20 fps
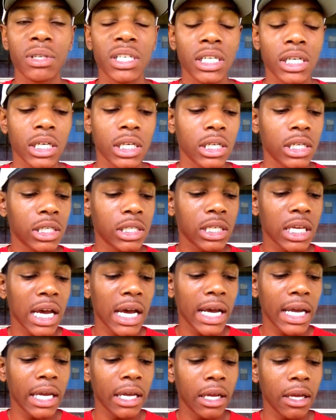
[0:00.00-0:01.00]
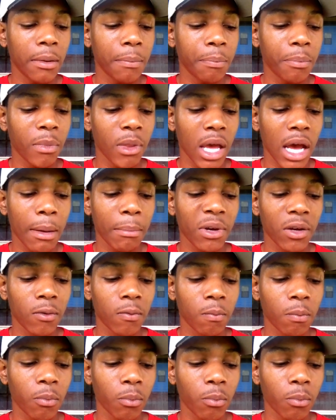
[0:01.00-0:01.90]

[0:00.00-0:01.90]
because I'm a